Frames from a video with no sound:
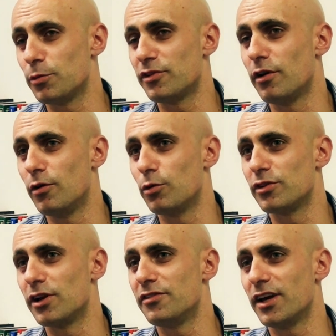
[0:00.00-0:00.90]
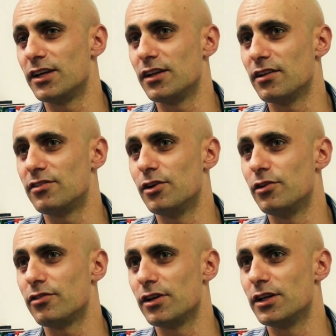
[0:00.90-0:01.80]
myself I wasn't going to take it that
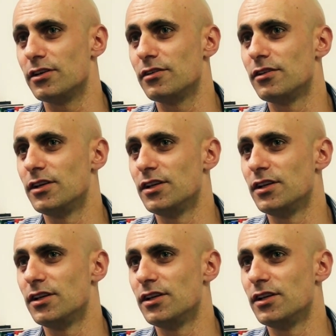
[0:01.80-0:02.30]
seriously, and